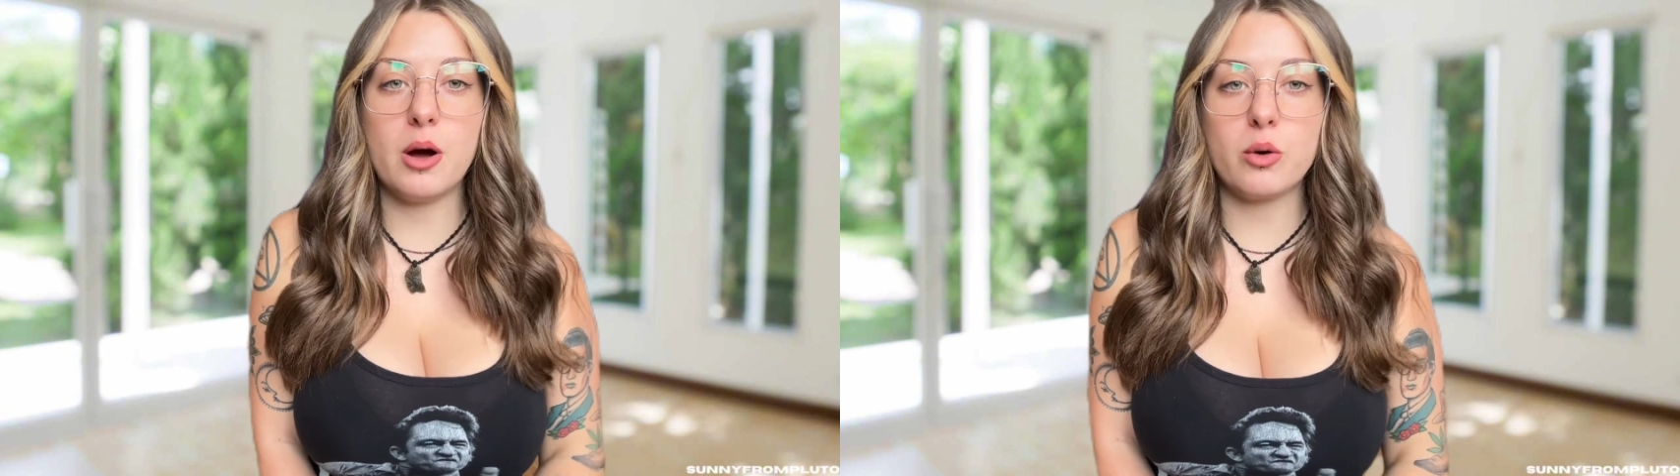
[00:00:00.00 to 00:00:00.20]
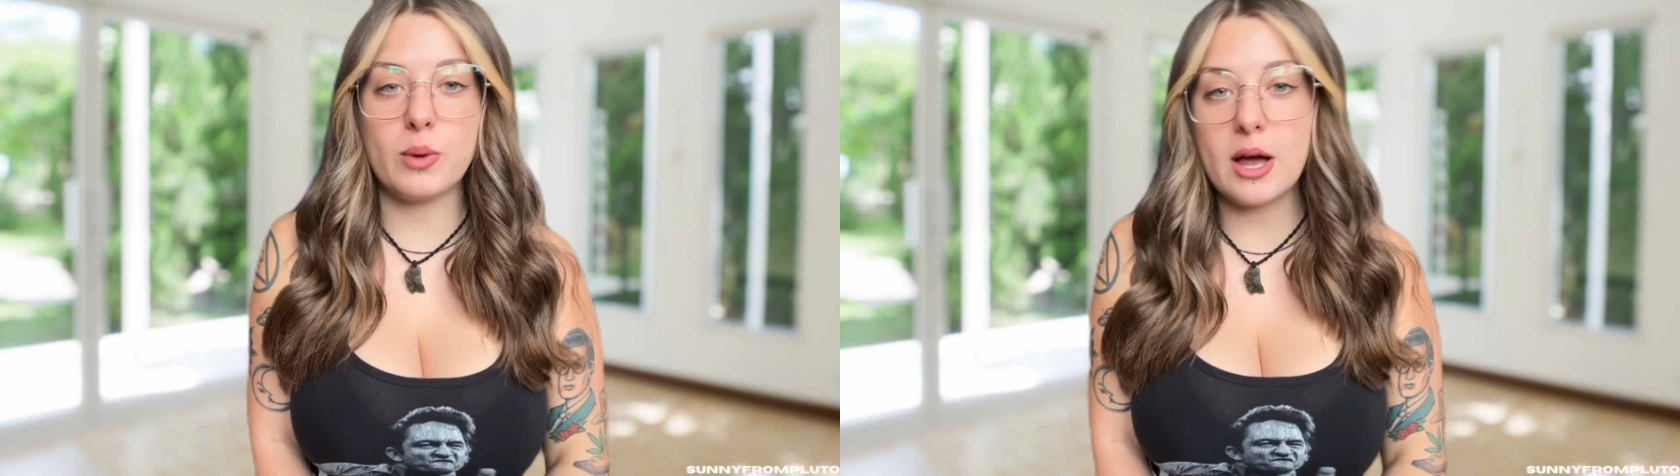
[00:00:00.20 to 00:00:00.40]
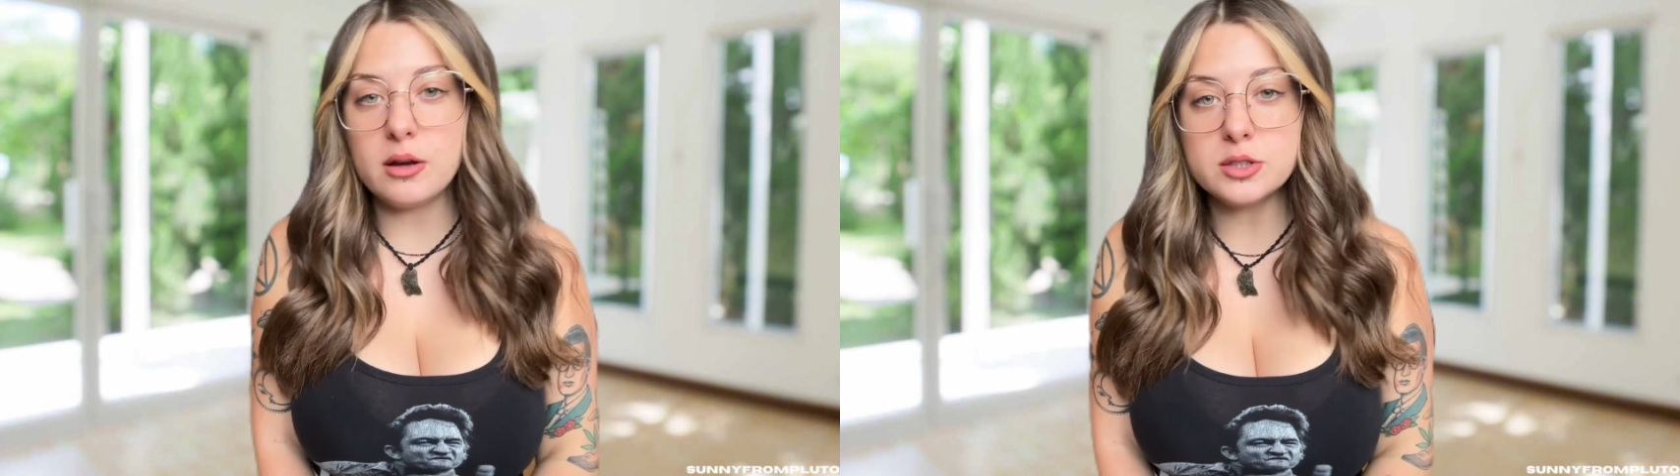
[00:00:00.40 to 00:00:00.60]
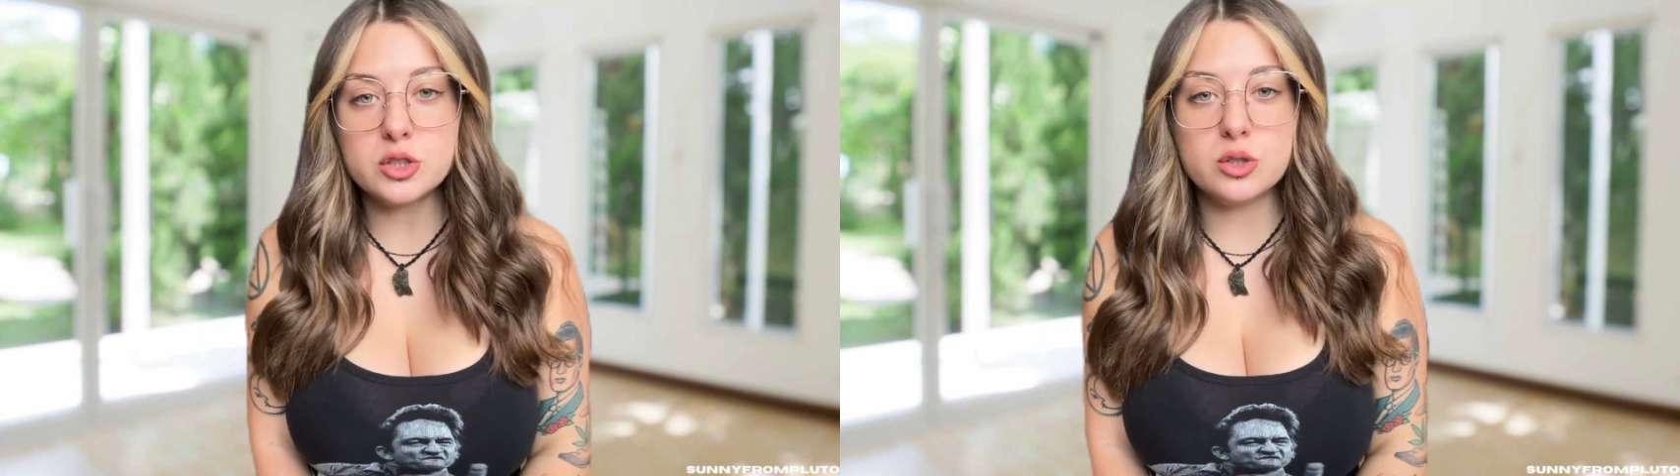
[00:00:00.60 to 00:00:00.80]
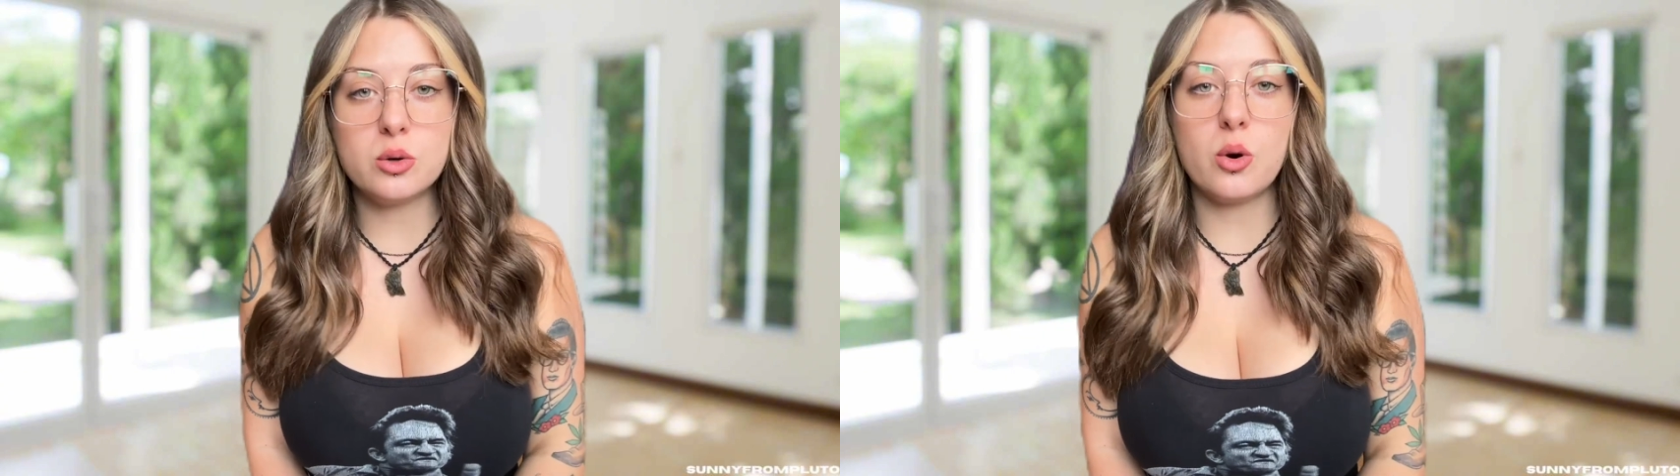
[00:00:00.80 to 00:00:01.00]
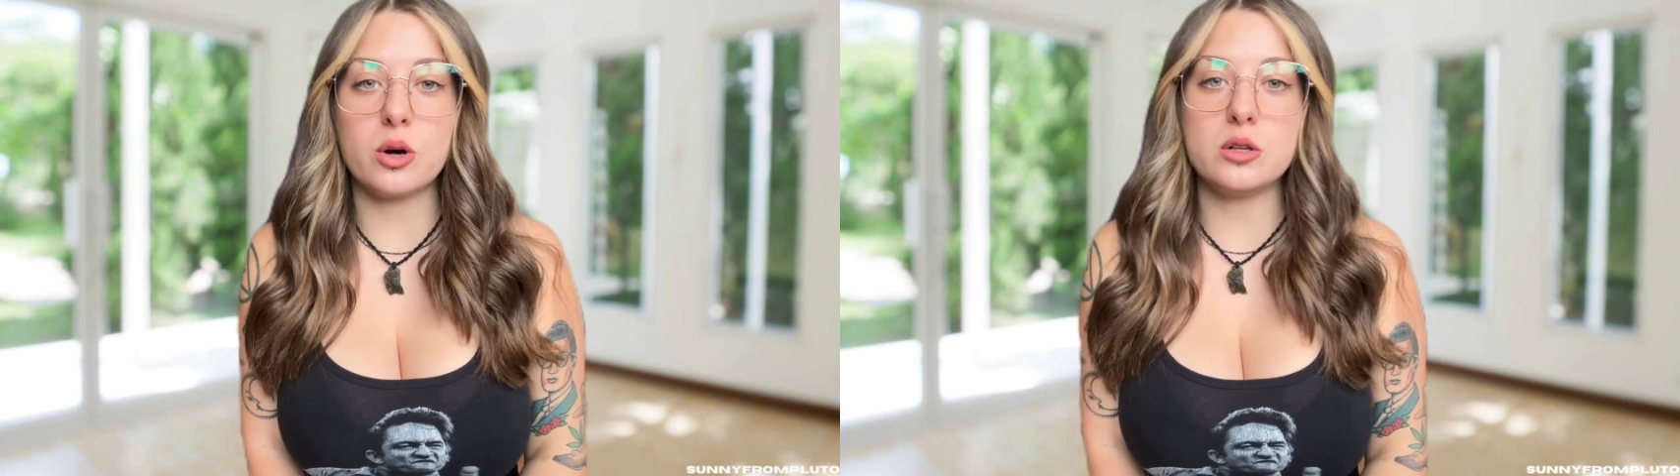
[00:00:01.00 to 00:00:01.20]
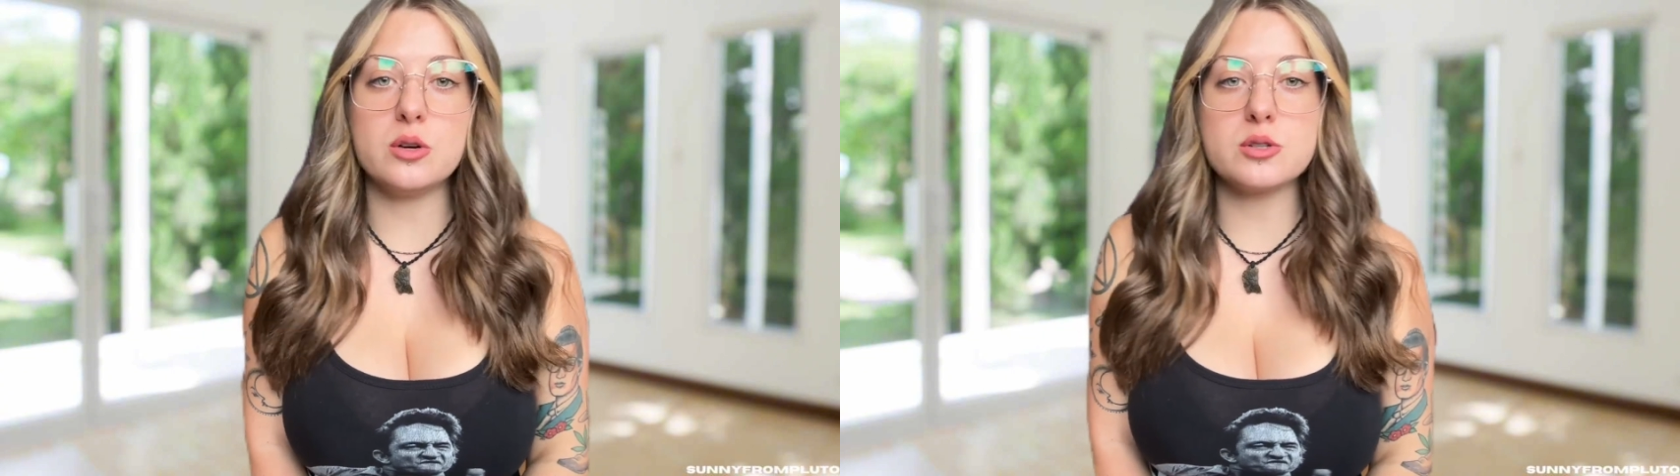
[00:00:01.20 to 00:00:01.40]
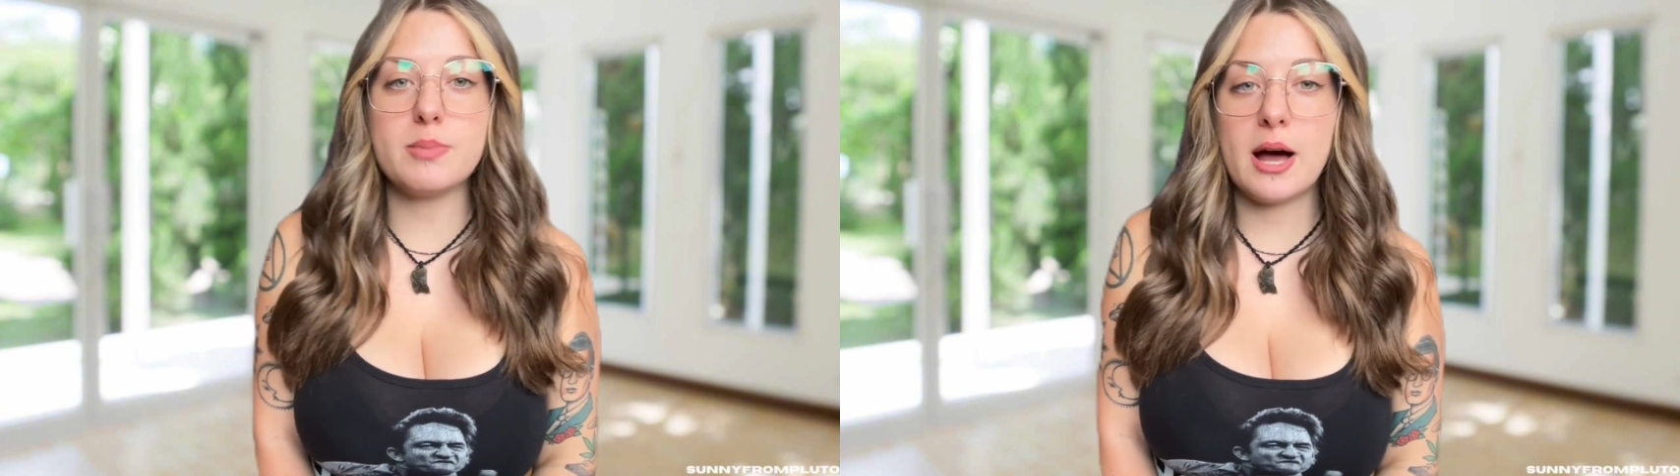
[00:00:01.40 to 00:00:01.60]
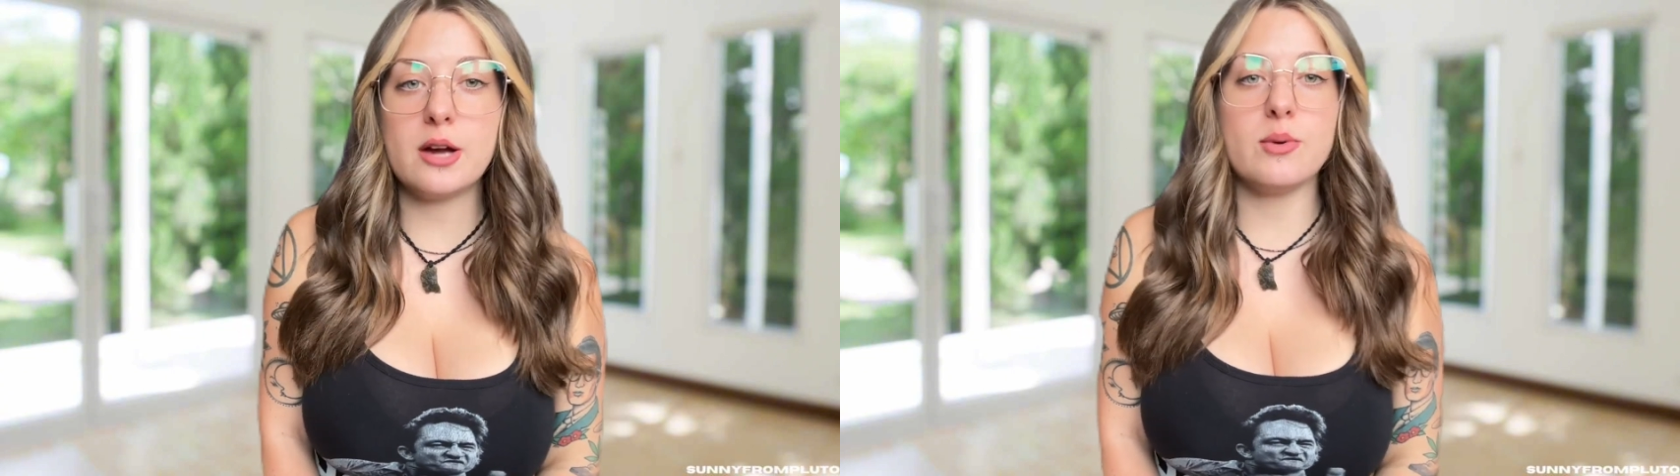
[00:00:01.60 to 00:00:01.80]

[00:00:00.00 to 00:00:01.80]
around you or close by